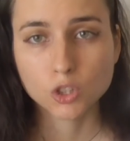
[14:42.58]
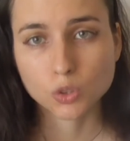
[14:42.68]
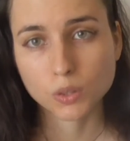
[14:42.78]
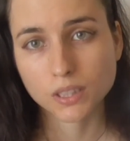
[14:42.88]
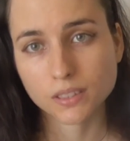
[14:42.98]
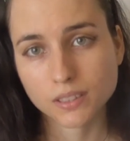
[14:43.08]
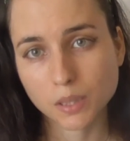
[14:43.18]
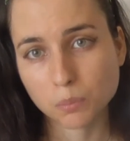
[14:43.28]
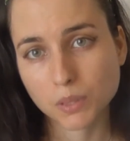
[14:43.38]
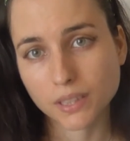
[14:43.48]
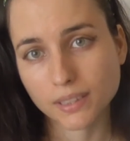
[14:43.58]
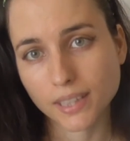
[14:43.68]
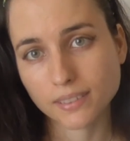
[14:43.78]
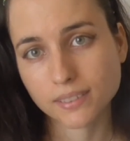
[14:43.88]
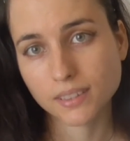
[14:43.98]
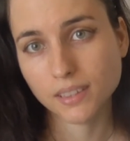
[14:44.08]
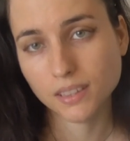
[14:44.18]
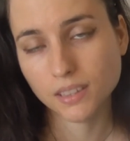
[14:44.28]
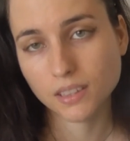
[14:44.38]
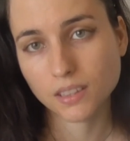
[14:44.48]
So again, the same thing, that
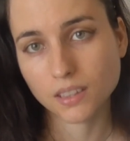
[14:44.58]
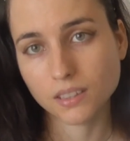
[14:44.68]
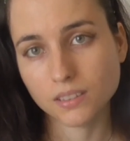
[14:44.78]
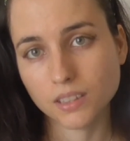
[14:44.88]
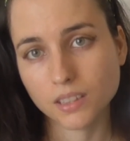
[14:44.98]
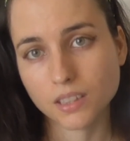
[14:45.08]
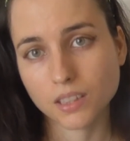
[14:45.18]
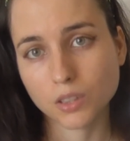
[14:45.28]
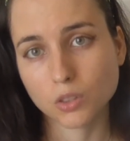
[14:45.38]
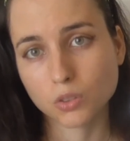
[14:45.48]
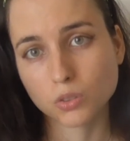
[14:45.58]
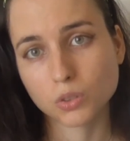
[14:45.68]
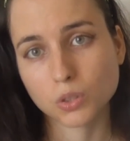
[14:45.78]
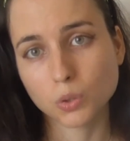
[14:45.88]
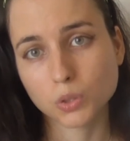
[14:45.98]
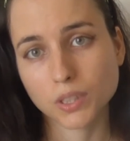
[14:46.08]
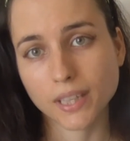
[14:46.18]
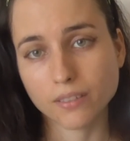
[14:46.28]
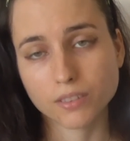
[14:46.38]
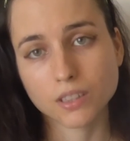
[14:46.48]
T and D kind of go
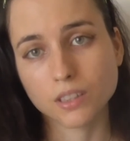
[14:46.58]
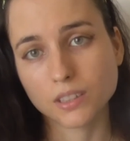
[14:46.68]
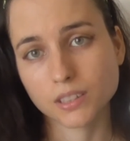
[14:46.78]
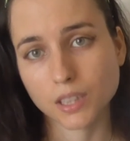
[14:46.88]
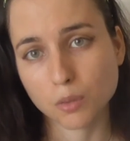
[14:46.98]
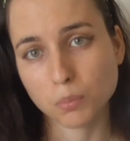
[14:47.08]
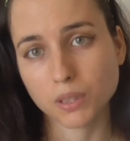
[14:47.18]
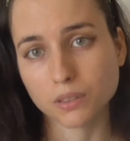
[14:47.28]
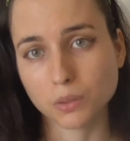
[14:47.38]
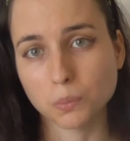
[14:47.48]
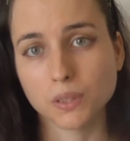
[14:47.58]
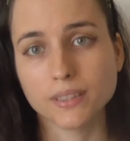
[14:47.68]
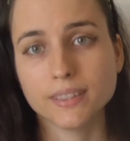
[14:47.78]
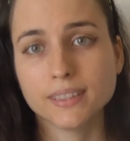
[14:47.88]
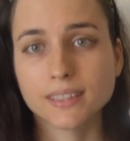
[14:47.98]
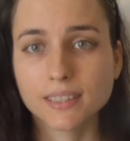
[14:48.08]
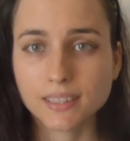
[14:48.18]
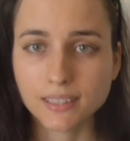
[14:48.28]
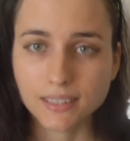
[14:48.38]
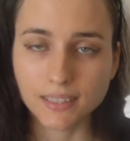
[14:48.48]
together on the second part of the word.
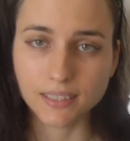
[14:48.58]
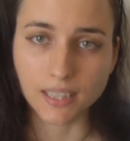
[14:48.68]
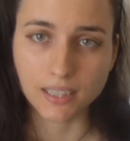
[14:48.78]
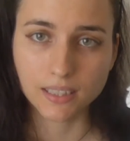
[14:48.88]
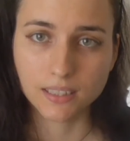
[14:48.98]
Shes desat.